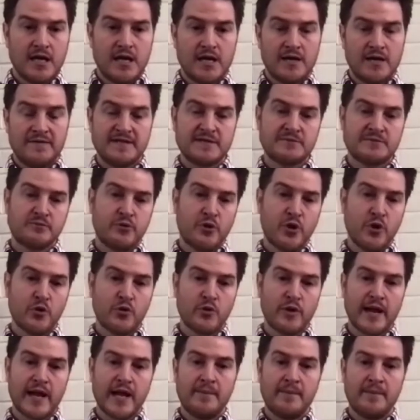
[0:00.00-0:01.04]
this
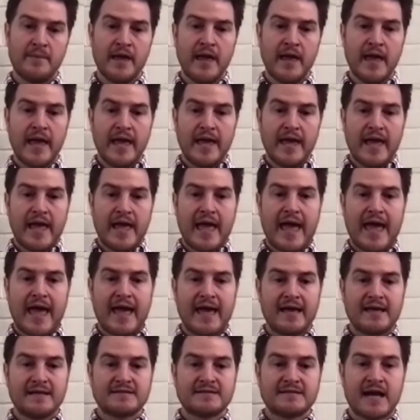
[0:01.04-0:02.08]
program
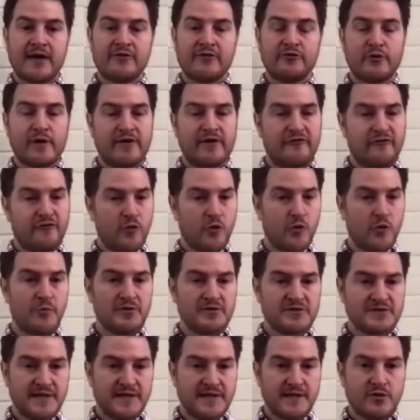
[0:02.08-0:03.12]
has either a
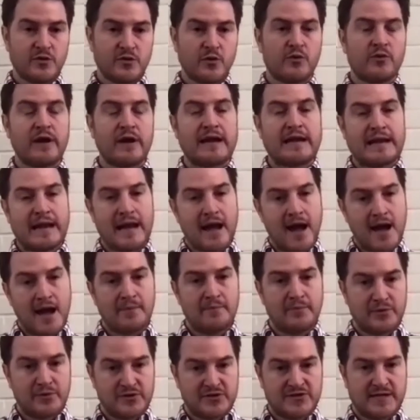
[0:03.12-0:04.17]
4% or a
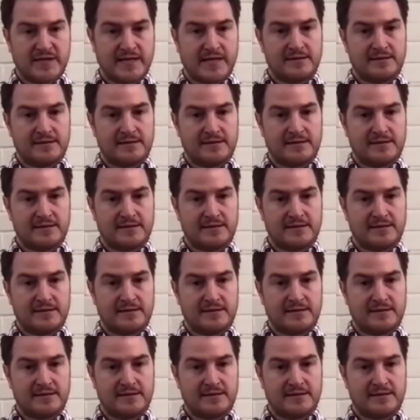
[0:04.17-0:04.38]
9%